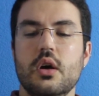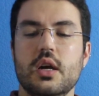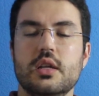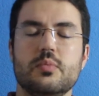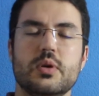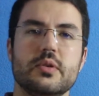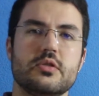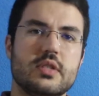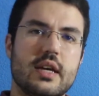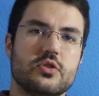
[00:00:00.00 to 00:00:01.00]
in the
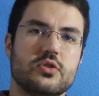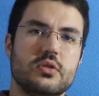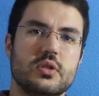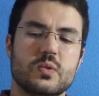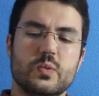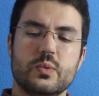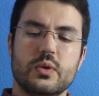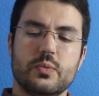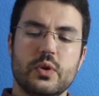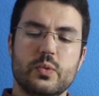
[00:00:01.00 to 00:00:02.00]
previous section, it
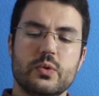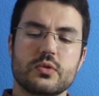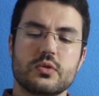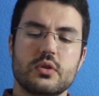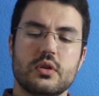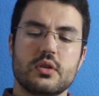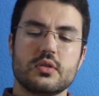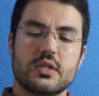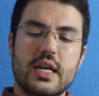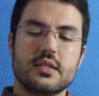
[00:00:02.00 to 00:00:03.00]
was
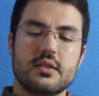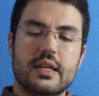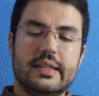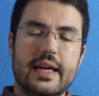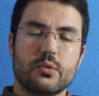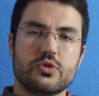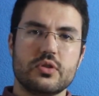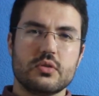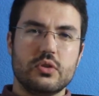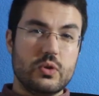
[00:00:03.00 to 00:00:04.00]
stated that language
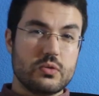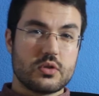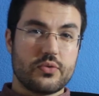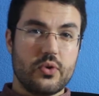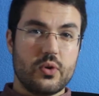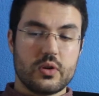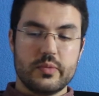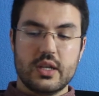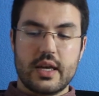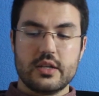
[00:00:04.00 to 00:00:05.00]
is used for
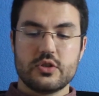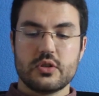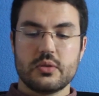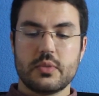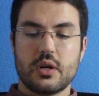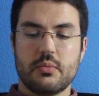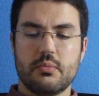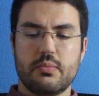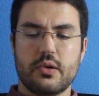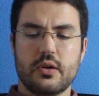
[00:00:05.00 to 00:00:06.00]
communication,
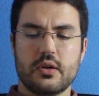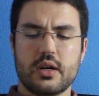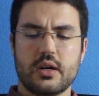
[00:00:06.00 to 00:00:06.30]
but